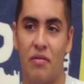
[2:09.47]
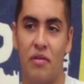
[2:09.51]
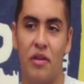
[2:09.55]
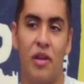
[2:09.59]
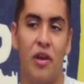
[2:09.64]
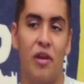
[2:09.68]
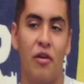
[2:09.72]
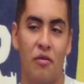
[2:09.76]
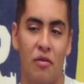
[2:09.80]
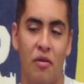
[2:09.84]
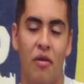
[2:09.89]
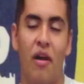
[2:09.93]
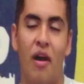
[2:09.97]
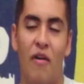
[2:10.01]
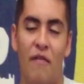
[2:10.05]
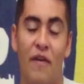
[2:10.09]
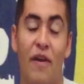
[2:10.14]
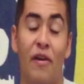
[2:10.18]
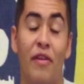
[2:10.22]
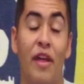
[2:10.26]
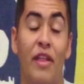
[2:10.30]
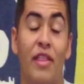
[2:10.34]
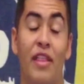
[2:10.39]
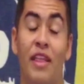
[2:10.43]
you know, I
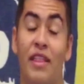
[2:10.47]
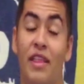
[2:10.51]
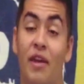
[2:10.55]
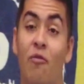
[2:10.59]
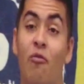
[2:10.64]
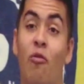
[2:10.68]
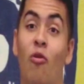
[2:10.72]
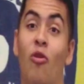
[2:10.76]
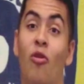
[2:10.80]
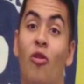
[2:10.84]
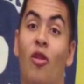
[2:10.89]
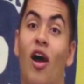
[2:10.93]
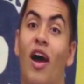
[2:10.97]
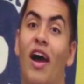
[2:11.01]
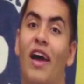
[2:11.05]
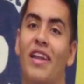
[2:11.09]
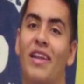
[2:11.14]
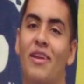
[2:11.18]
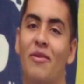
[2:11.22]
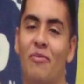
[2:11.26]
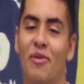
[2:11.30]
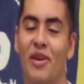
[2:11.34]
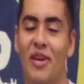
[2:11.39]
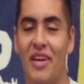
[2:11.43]
found out that they weren't
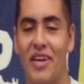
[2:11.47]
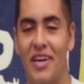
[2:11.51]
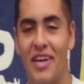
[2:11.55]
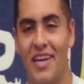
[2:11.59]
lying to me.